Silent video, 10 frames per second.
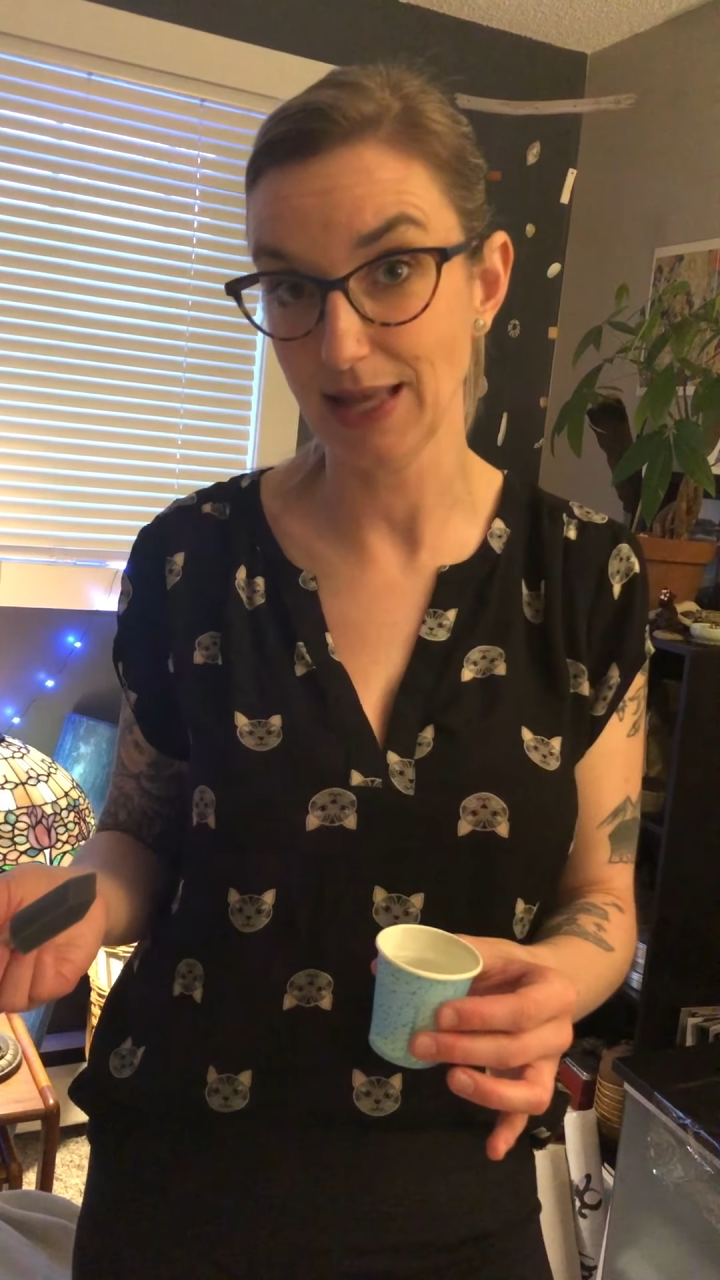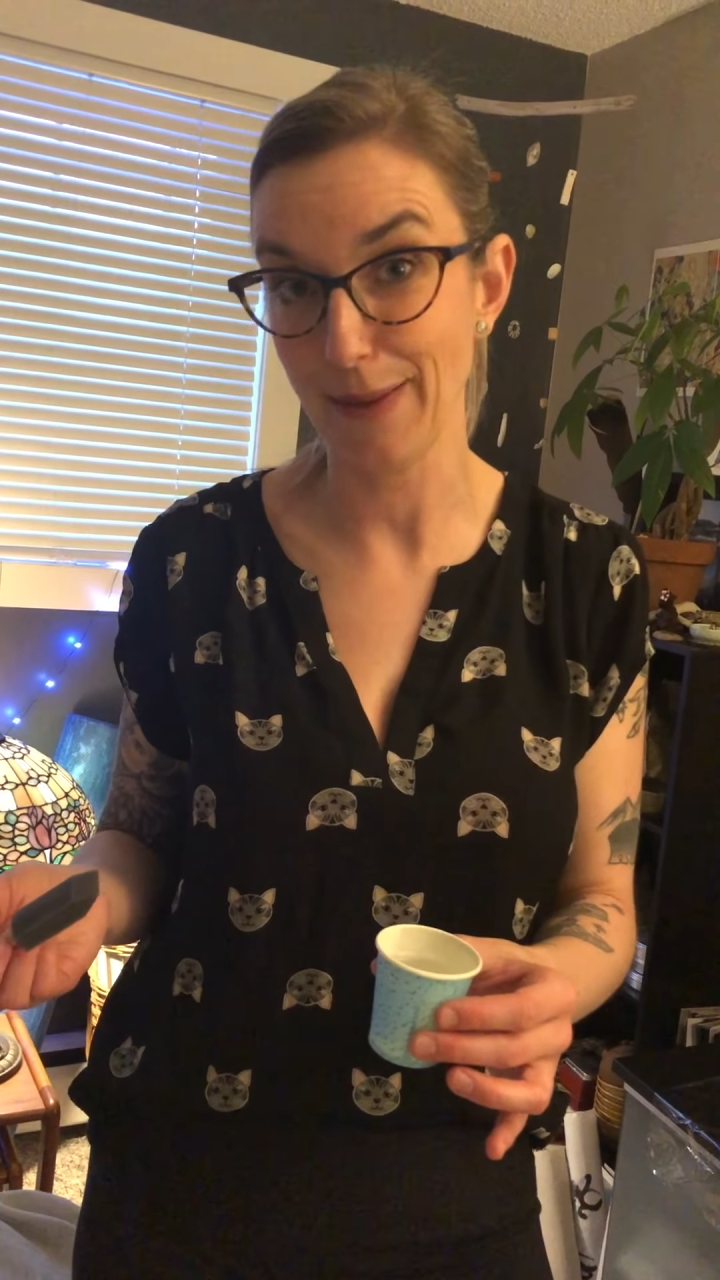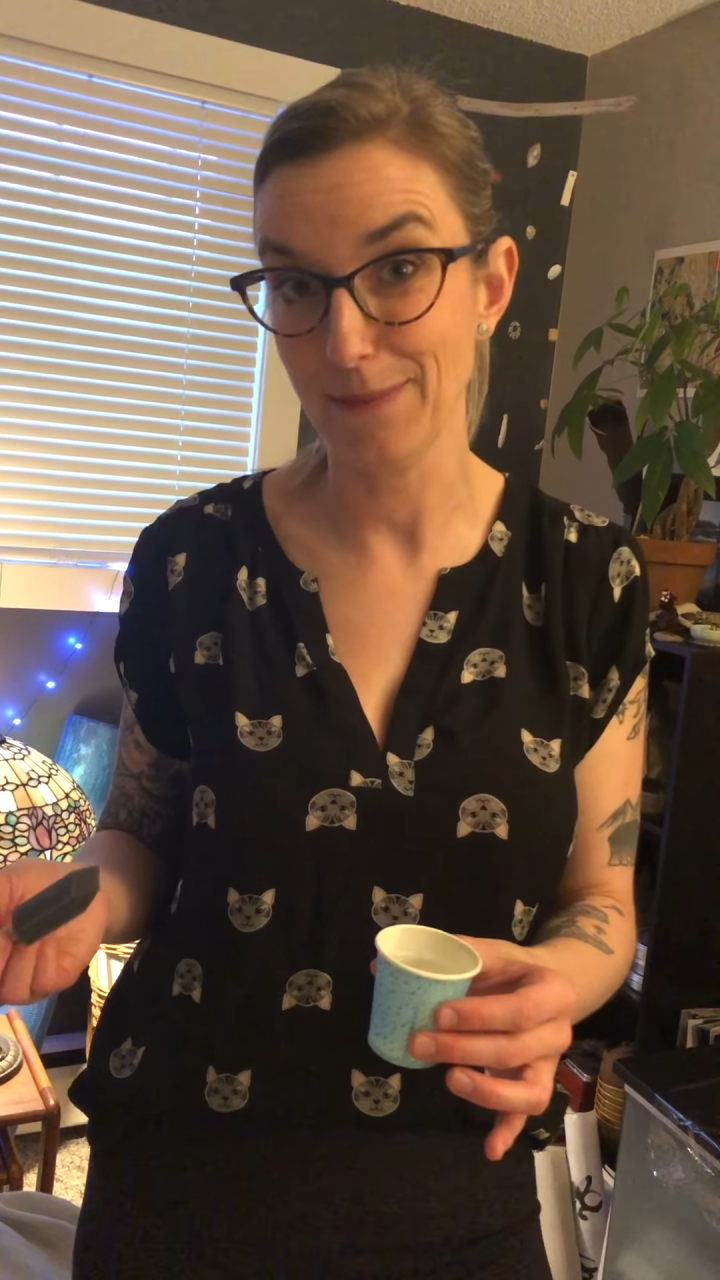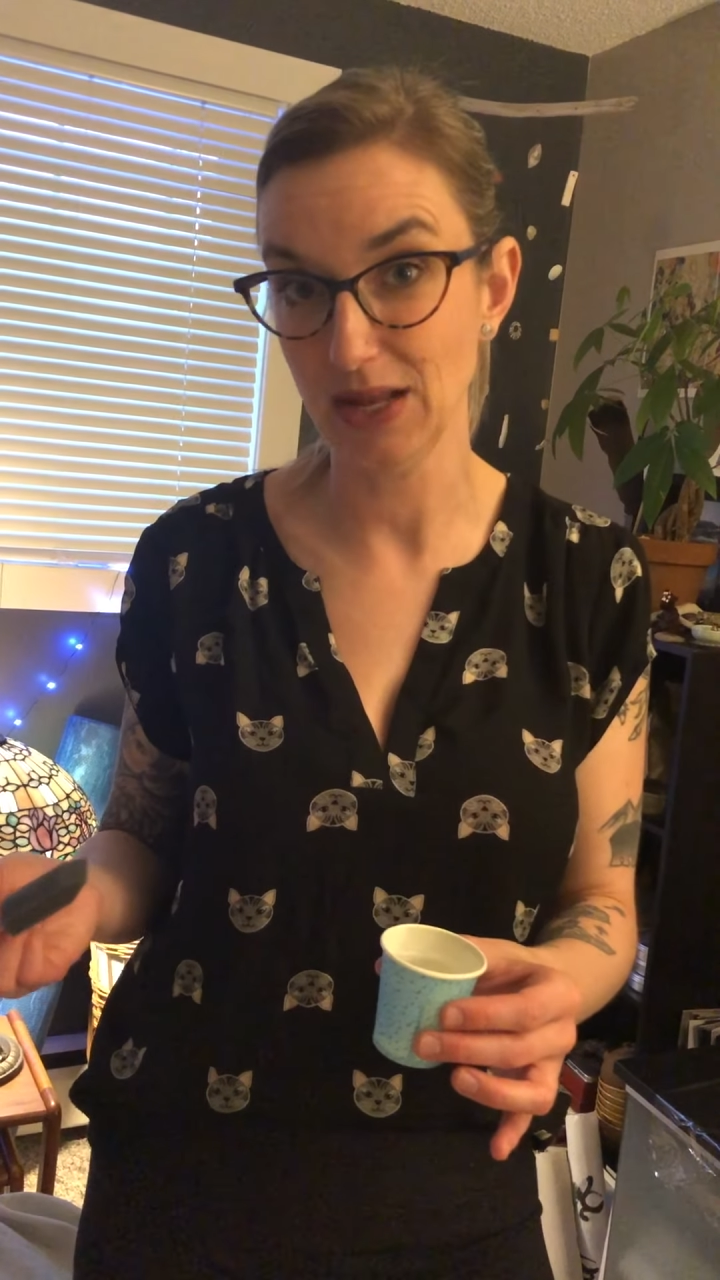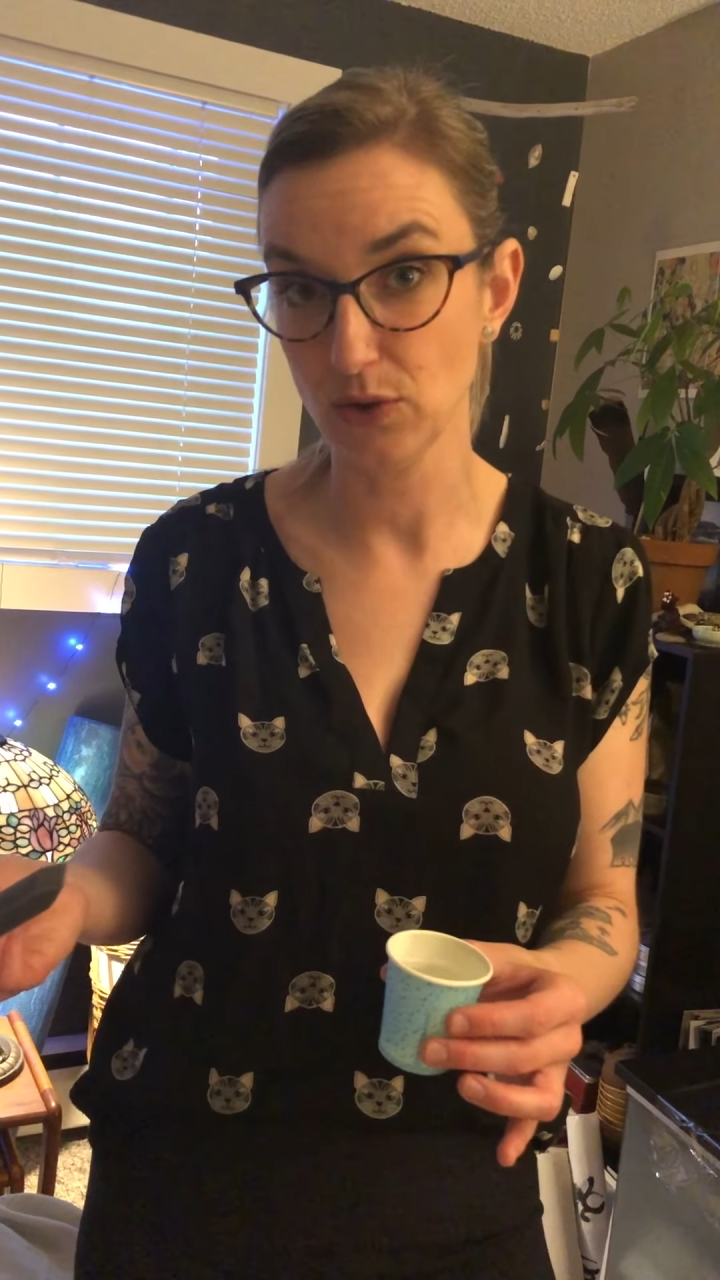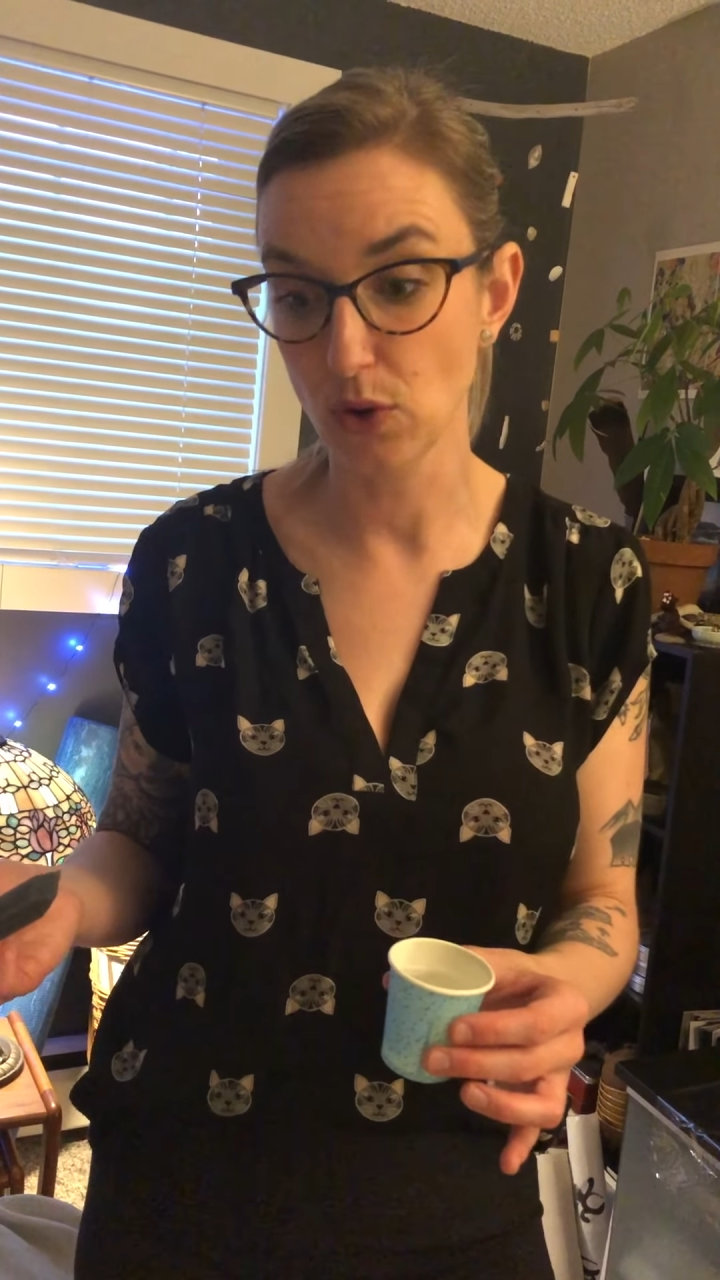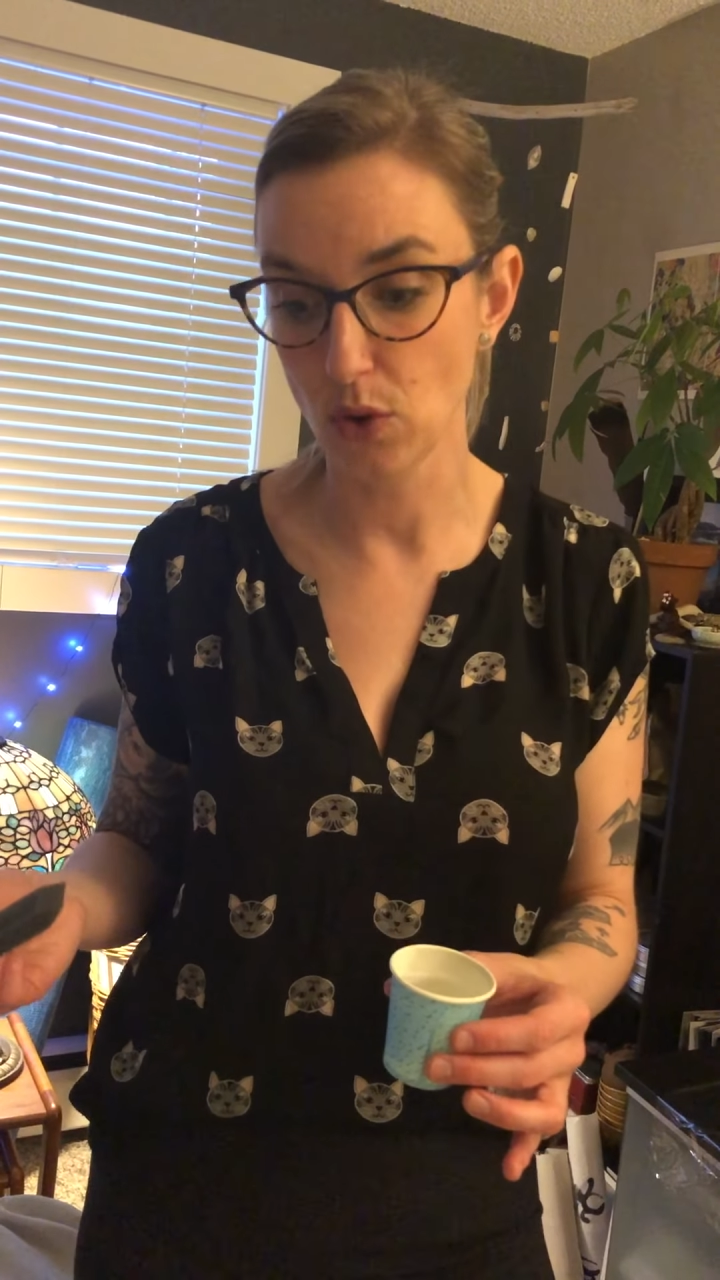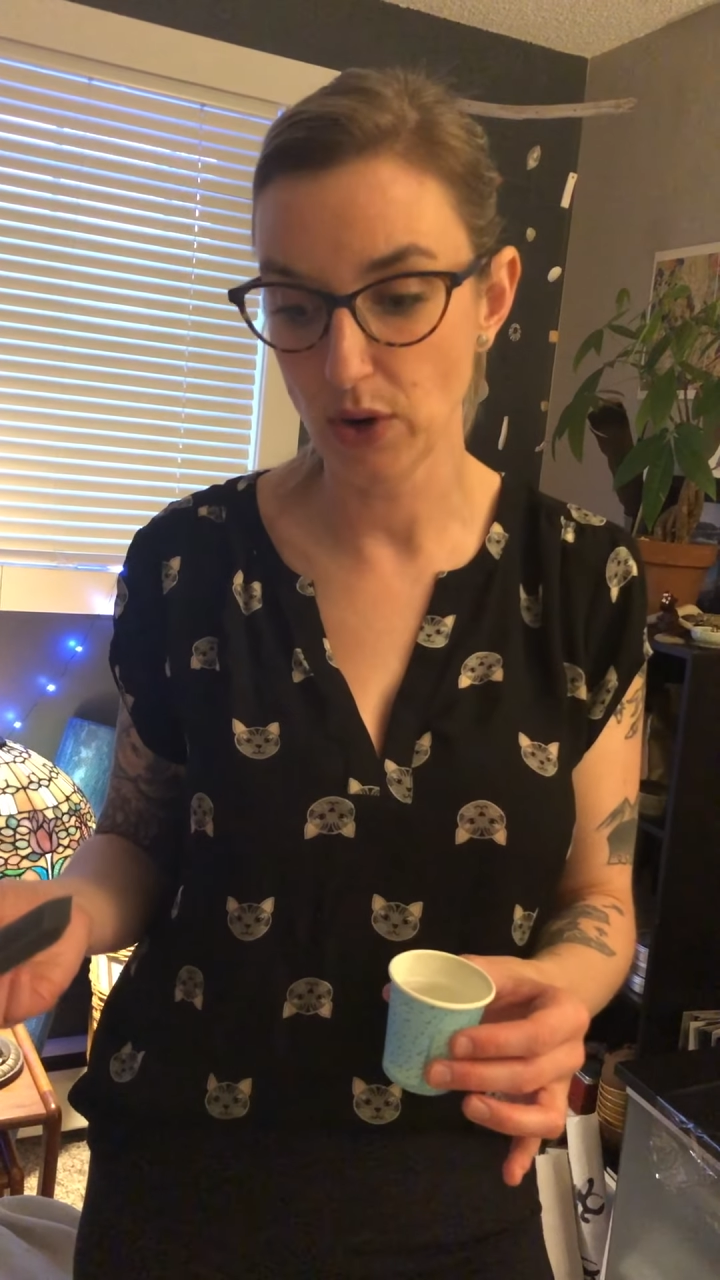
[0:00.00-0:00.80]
like mineral